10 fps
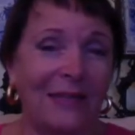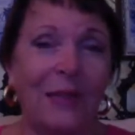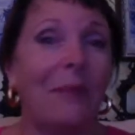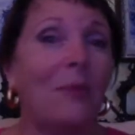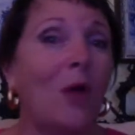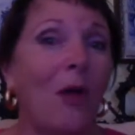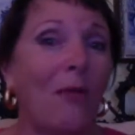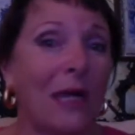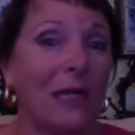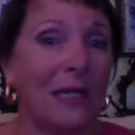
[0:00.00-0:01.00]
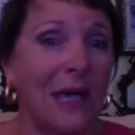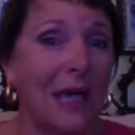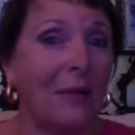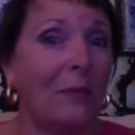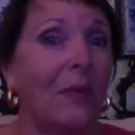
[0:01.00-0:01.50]
I'm not ready
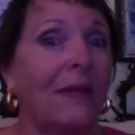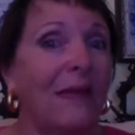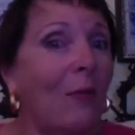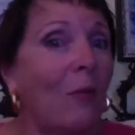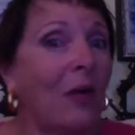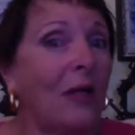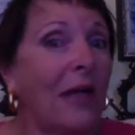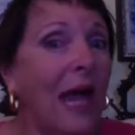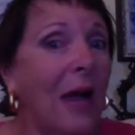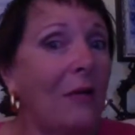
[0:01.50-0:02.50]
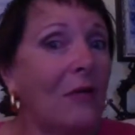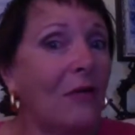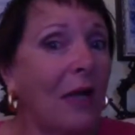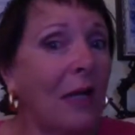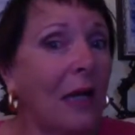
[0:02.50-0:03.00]
yet. But then one day I was
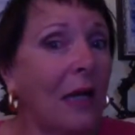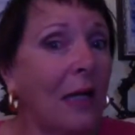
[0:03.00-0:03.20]
ready